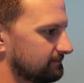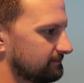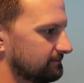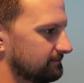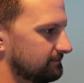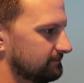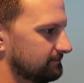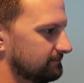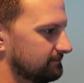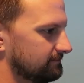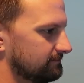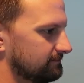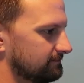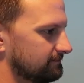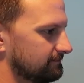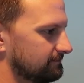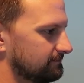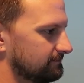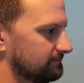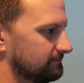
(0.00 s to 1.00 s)

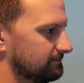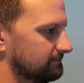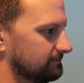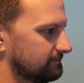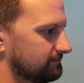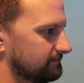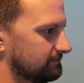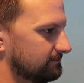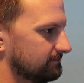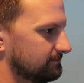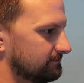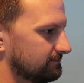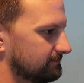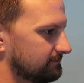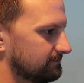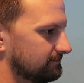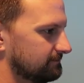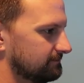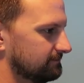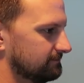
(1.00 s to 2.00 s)

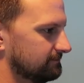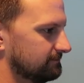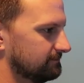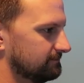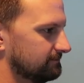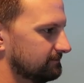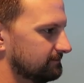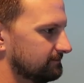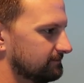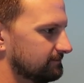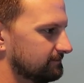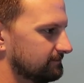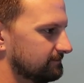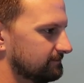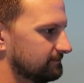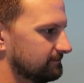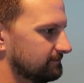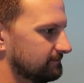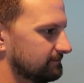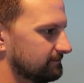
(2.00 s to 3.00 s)

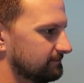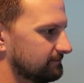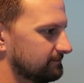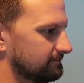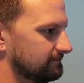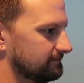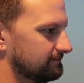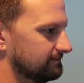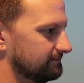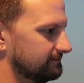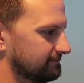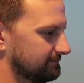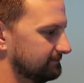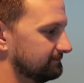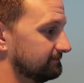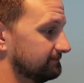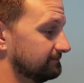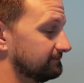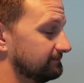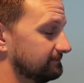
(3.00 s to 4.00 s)

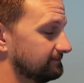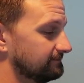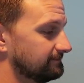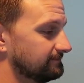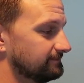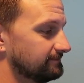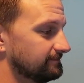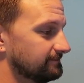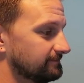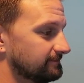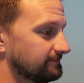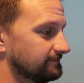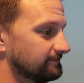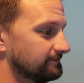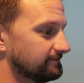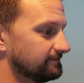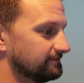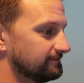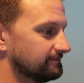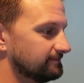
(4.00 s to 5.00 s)

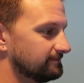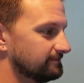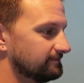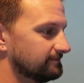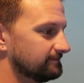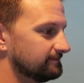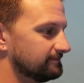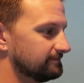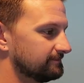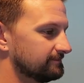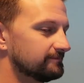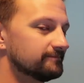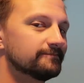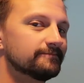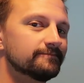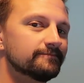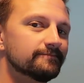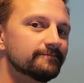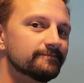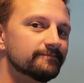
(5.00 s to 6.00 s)

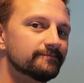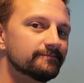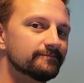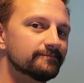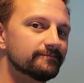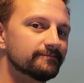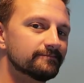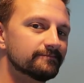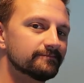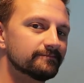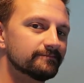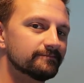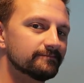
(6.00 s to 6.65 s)
[no speech]